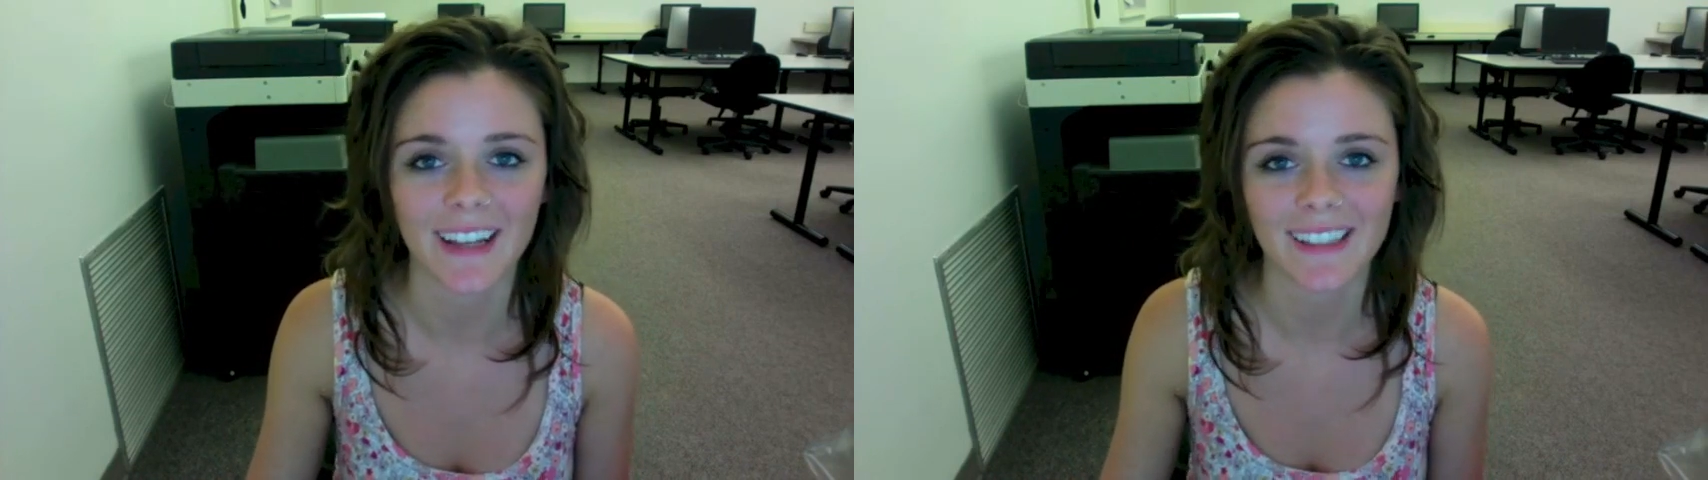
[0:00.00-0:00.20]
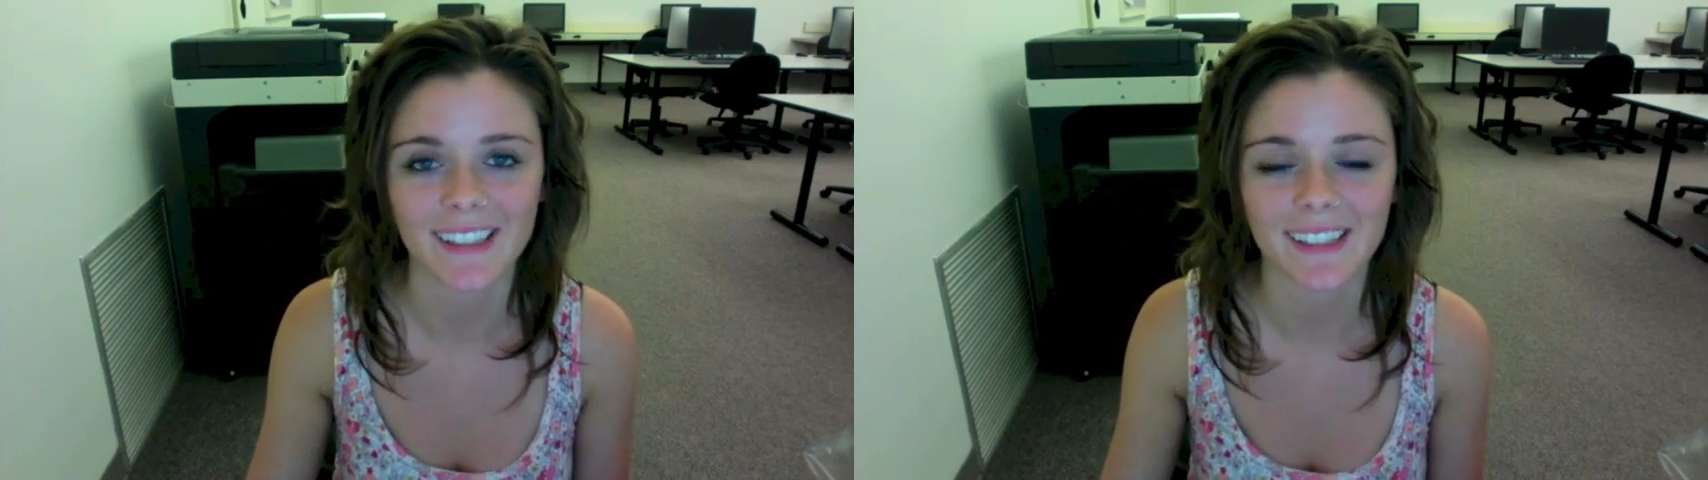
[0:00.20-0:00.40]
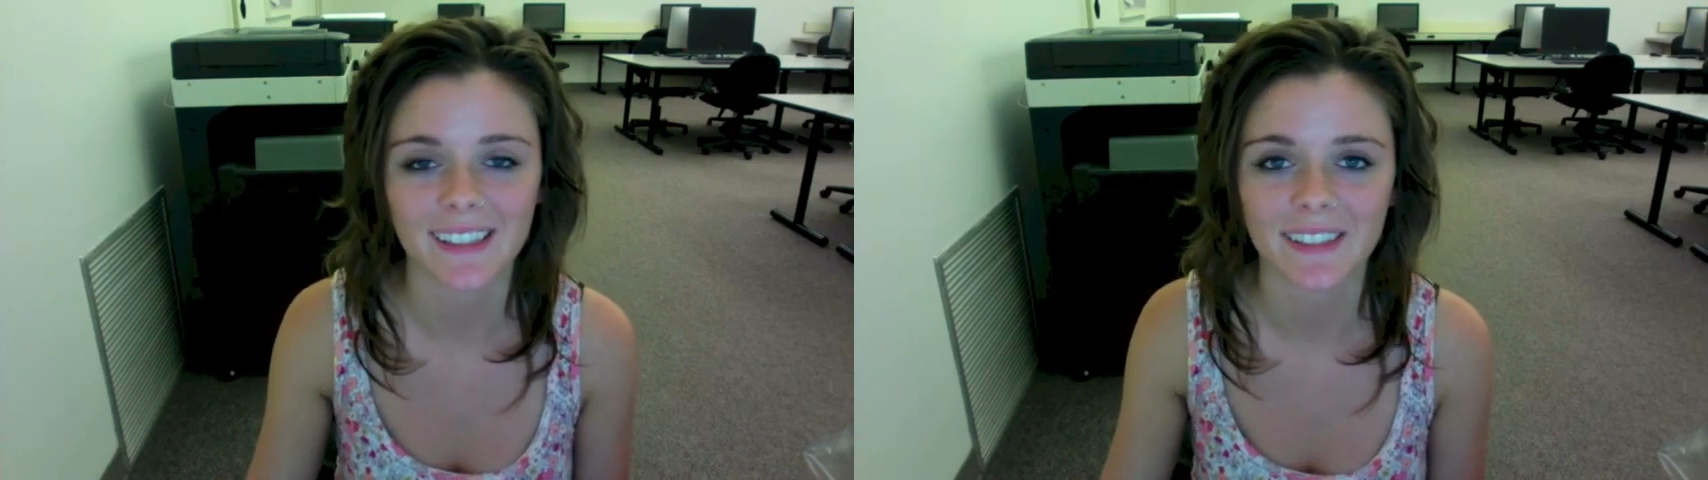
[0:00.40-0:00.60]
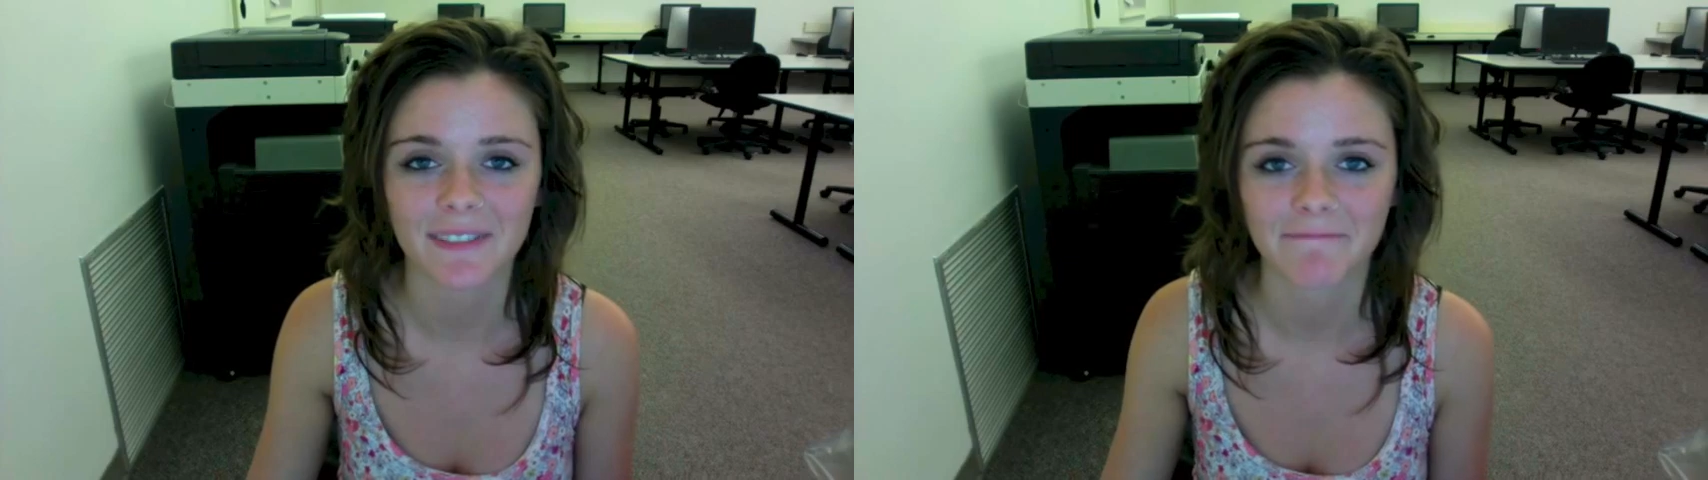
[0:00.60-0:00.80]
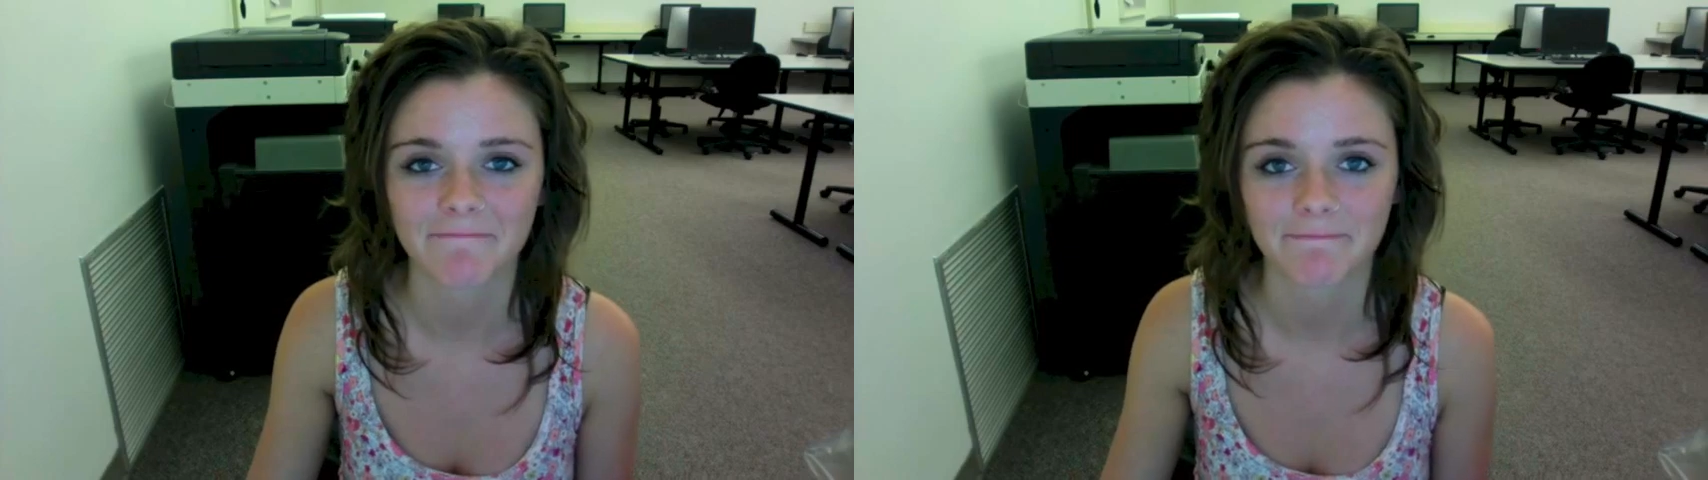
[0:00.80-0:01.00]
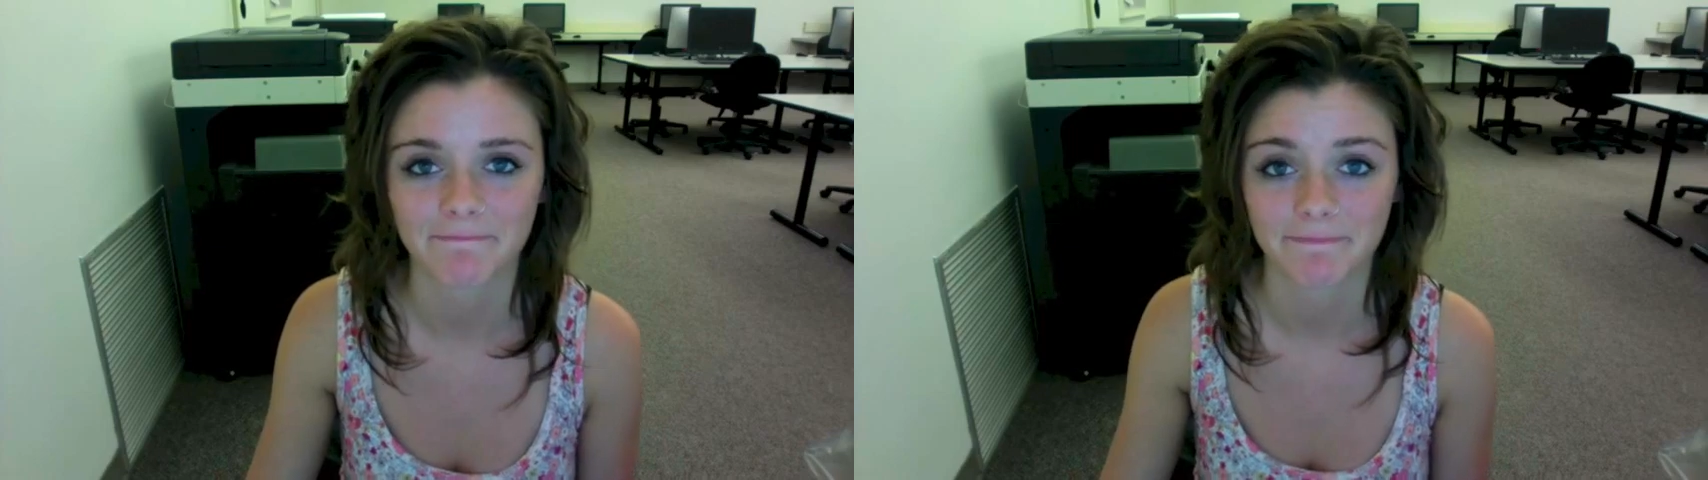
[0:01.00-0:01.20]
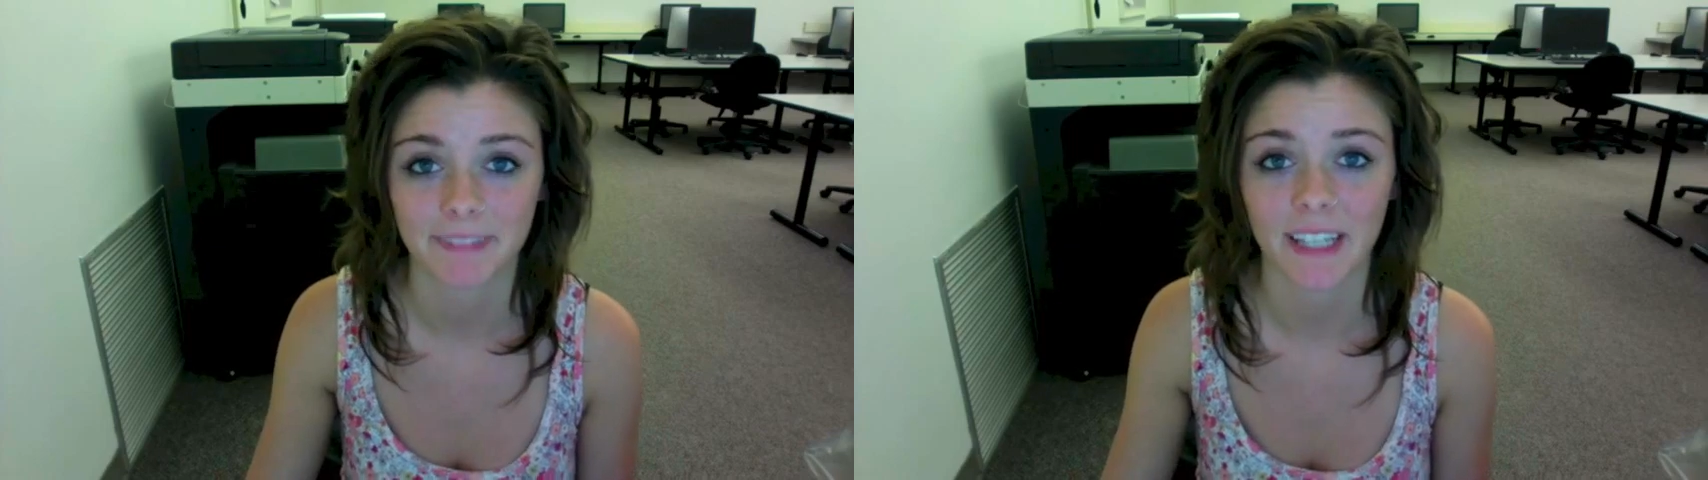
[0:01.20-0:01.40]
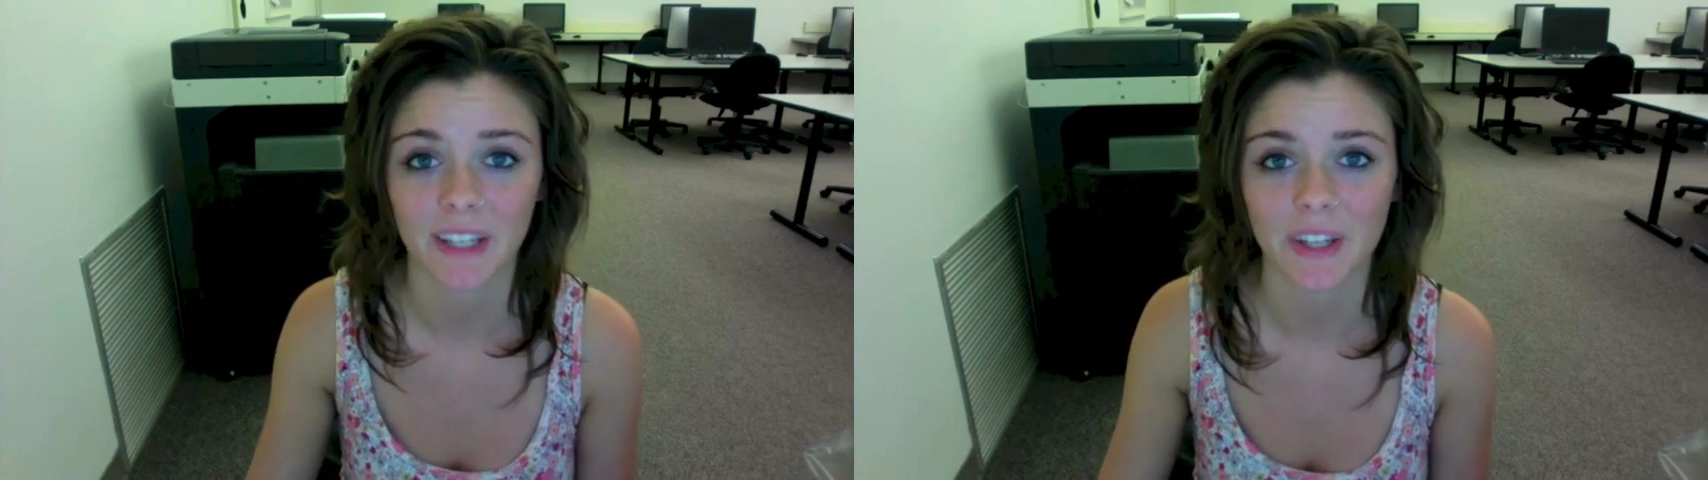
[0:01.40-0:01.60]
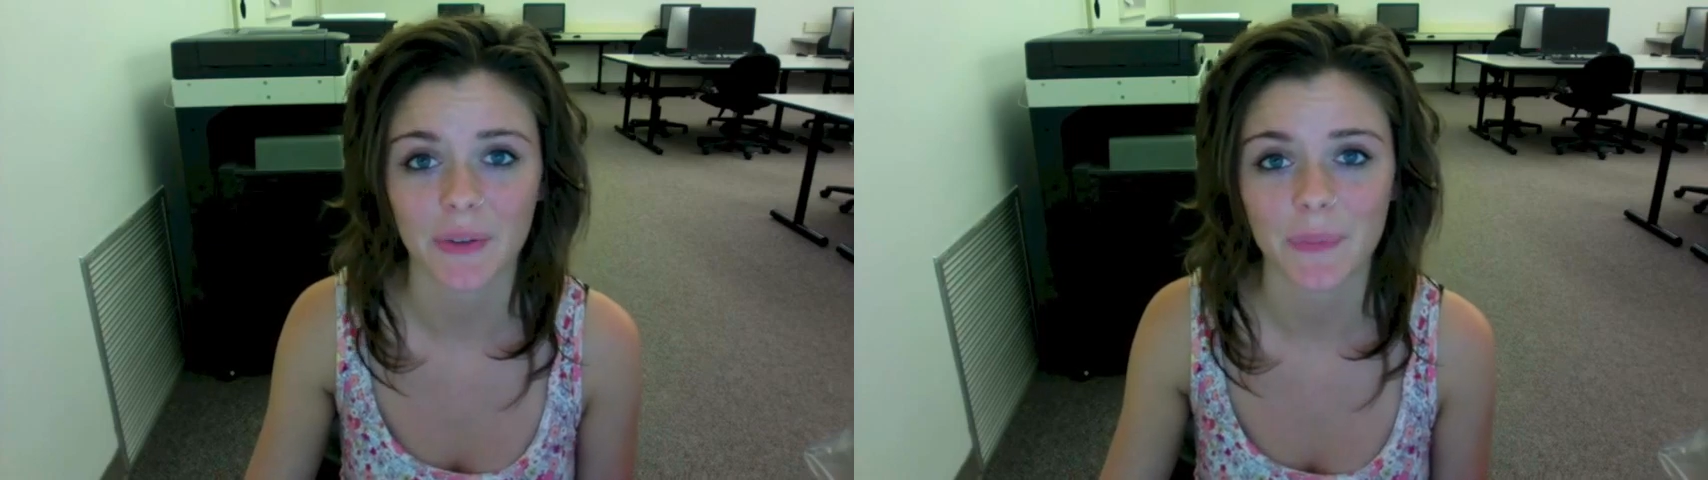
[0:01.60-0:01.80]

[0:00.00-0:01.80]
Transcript: eyes. Thank you.